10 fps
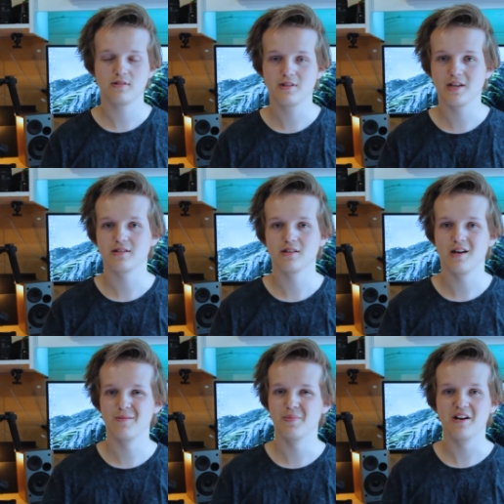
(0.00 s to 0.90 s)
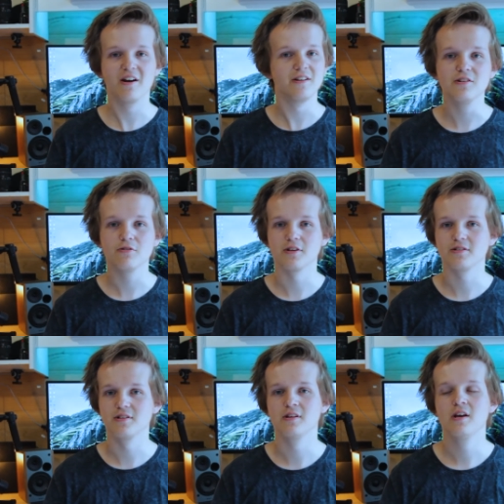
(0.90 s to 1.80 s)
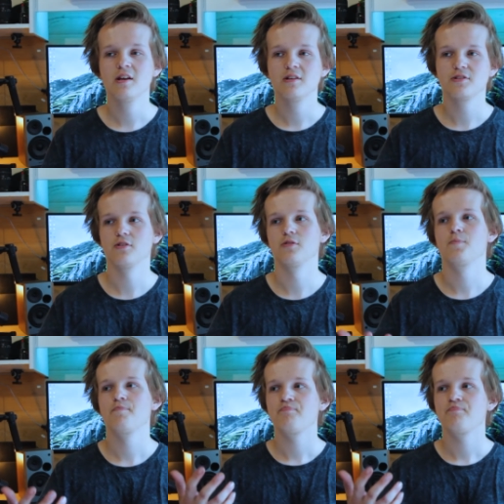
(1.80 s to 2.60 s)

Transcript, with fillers: gets a bit uninteresting so